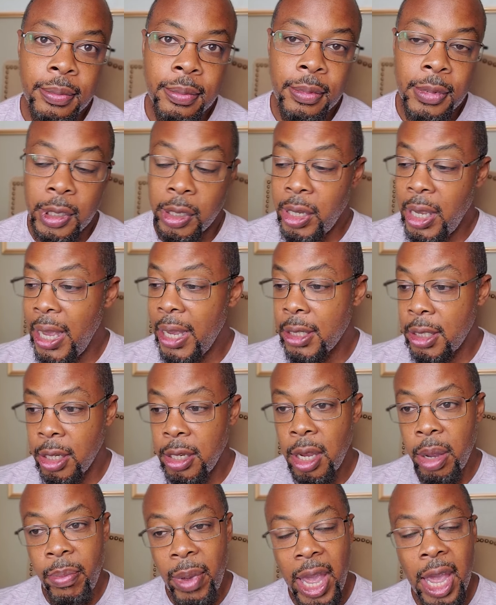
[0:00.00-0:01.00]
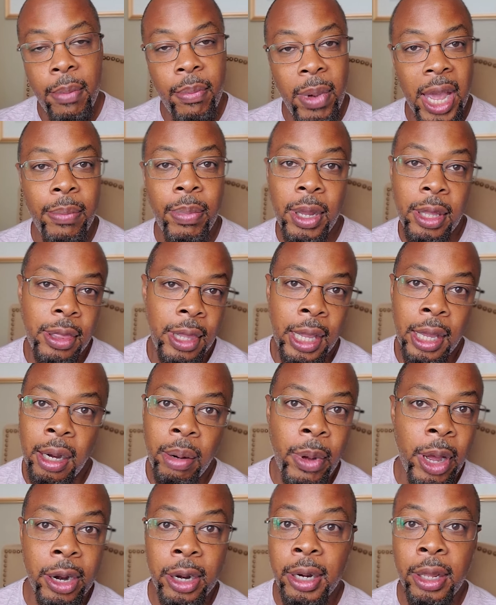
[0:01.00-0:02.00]
So, yeah, so your man might be thinking
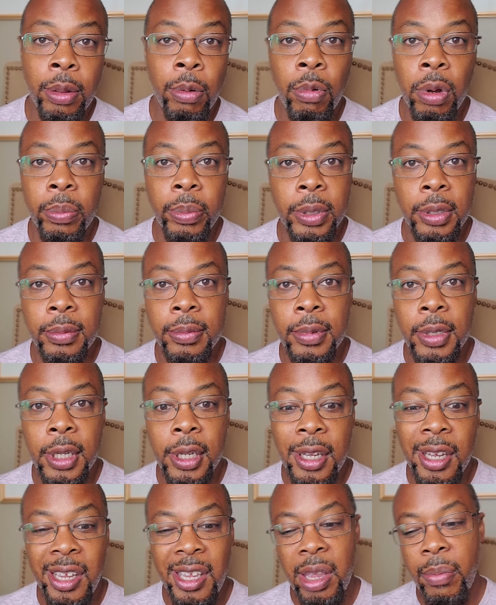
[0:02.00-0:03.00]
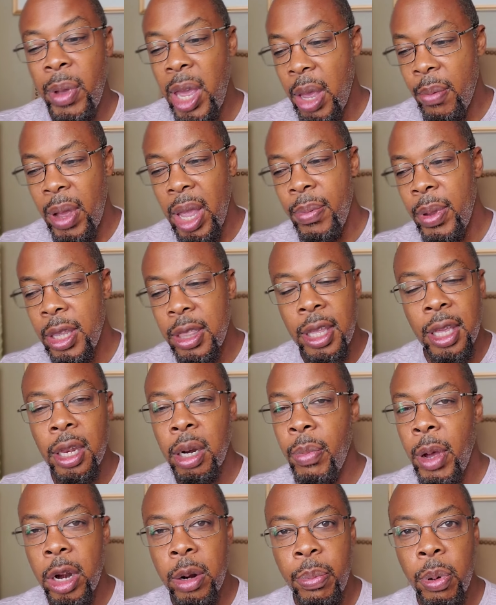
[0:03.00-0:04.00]
about another woman. Your man might be thinking
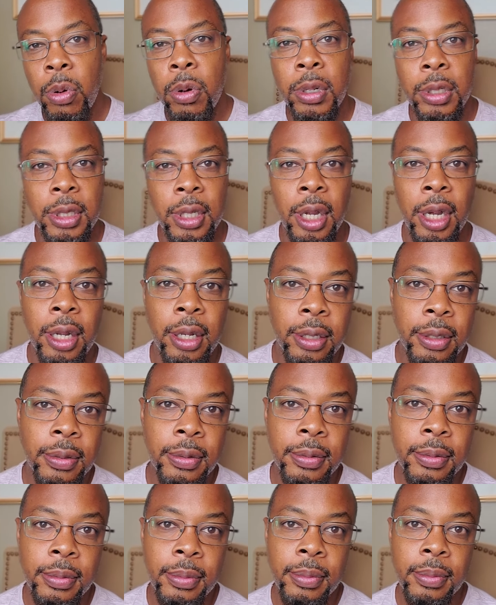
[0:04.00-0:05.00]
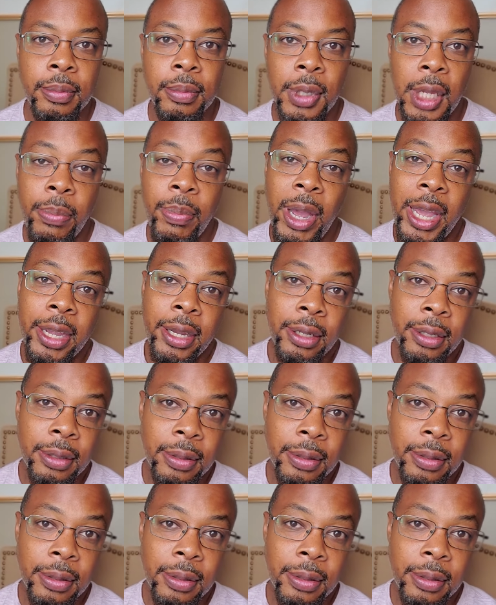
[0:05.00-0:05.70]
about a porn star. He might.